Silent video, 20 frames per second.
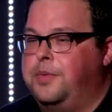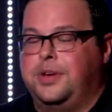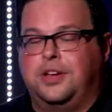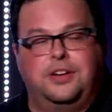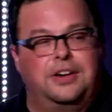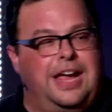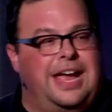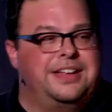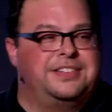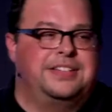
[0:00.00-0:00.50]
we
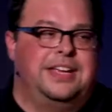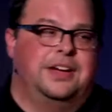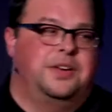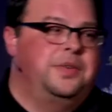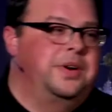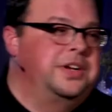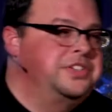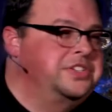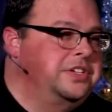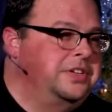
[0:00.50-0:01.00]
gonna ask that
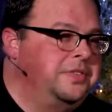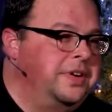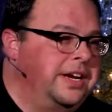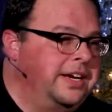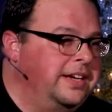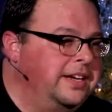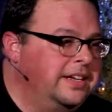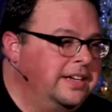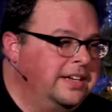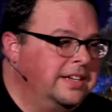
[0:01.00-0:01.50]
question,
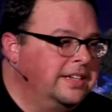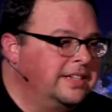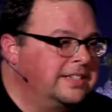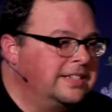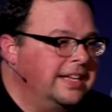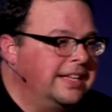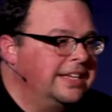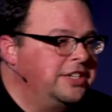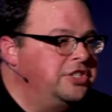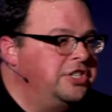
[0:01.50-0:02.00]
right? It's
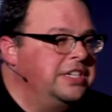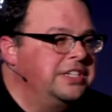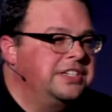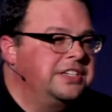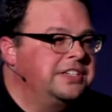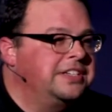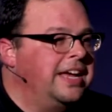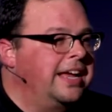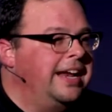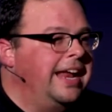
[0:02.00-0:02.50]
not like
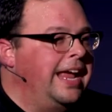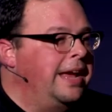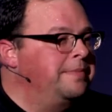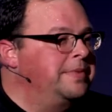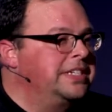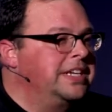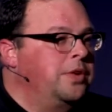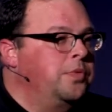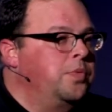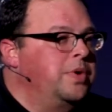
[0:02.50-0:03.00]
Jesus has got an
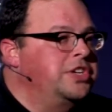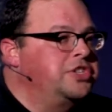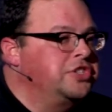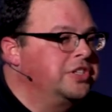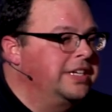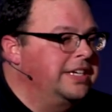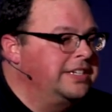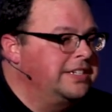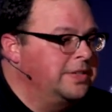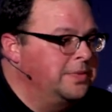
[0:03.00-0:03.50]
Amazon wish
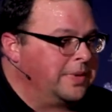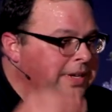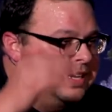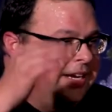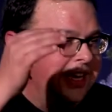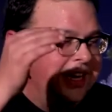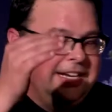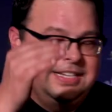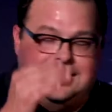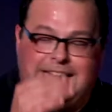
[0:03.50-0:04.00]
list that we can
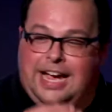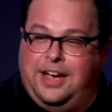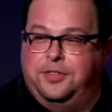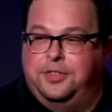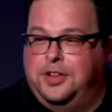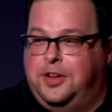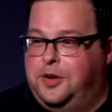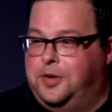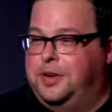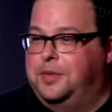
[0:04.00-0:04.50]
kind of
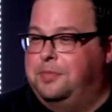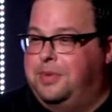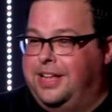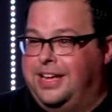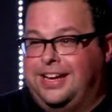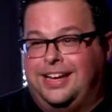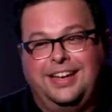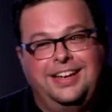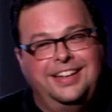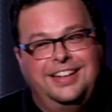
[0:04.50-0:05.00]
download and be like,